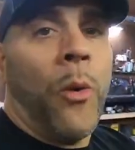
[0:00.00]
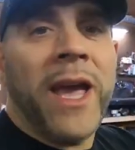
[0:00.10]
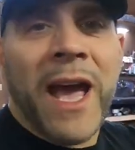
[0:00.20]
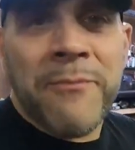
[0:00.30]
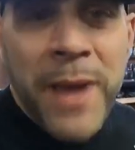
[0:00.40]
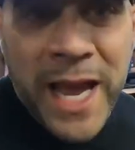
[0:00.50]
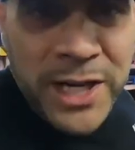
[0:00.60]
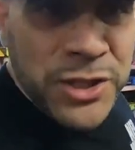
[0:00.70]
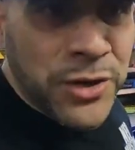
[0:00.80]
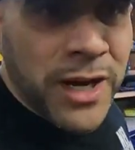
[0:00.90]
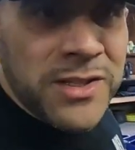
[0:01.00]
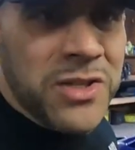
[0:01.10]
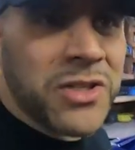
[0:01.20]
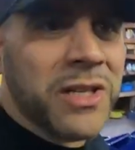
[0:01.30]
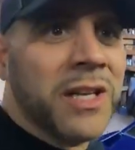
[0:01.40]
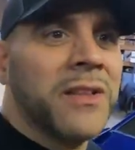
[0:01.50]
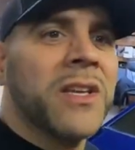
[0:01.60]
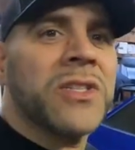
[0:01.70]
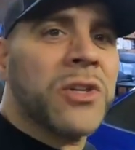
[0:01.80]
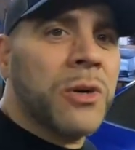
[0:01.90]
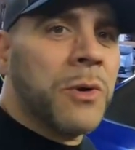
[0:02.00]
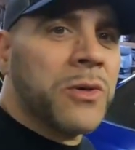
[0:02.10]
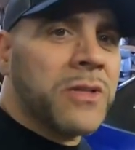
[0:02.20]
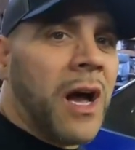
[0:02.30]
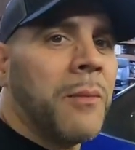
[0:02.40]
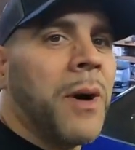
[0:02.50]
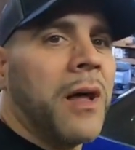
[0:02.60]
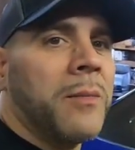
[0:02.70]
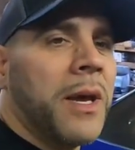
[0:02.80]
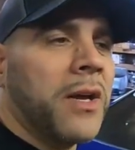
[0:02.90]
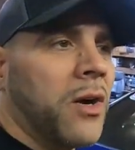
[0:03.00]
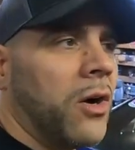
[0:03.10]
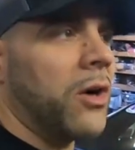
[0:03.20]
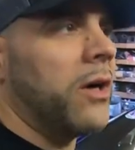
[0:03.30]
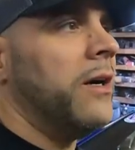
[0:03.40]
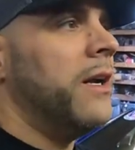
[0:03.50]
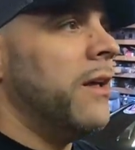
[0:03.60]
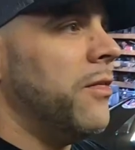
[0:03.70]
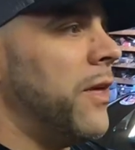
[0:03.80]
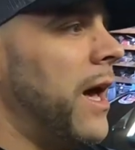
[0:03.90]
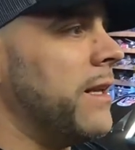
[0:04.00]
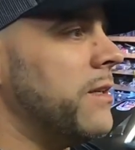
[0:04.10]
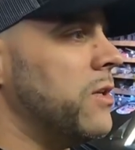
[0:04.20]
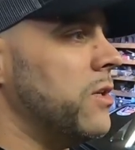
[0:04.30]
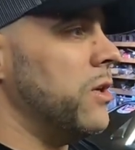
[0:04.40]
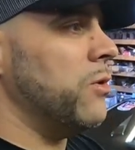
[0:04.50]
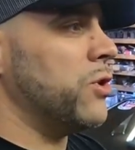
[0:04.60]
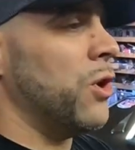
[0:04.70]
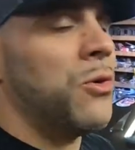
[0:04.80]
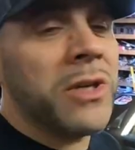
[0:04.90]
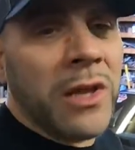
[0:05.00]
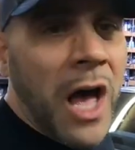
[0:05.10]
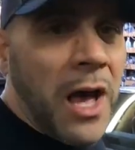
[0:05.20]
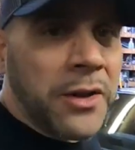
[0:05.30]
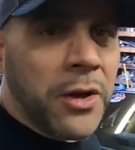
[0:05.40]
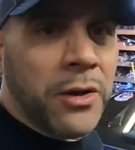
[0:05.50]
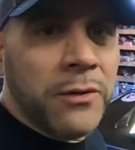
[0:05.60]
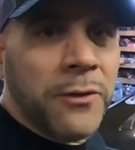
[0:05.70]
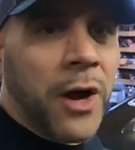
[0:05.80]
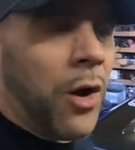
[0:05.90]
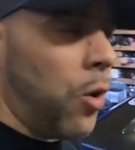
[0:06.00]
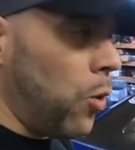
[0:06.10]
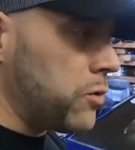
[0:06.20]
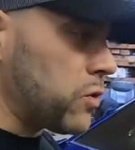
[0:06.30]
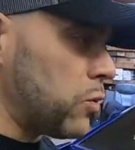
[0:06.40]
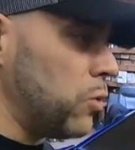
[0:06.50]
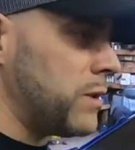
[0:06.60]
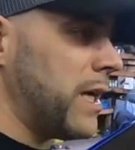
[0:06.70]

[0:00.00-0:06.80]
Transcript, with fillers: we have made a transition in this turbo stock bottom end car that, you know, shows a lot of old school